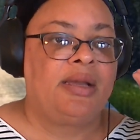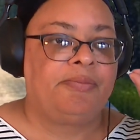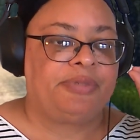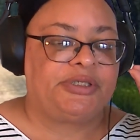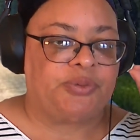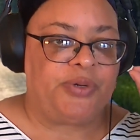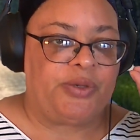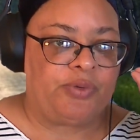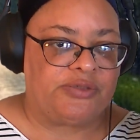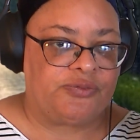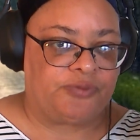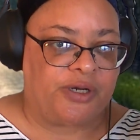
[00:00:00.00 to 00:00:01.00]
between what
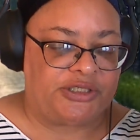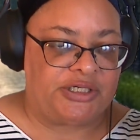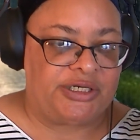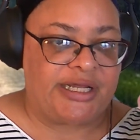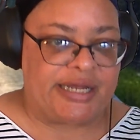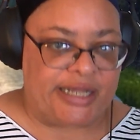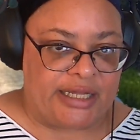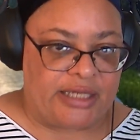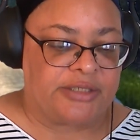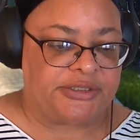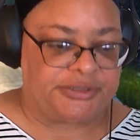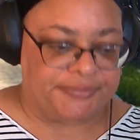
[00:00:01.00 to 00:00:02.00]
is Russian and
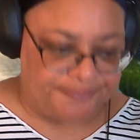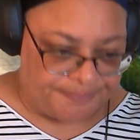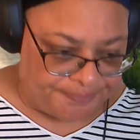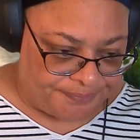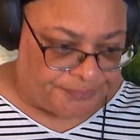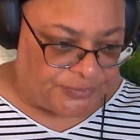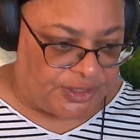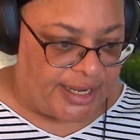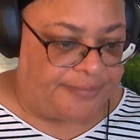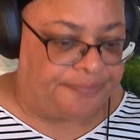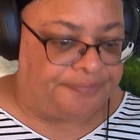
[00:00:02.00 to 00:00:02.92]
English. Okay.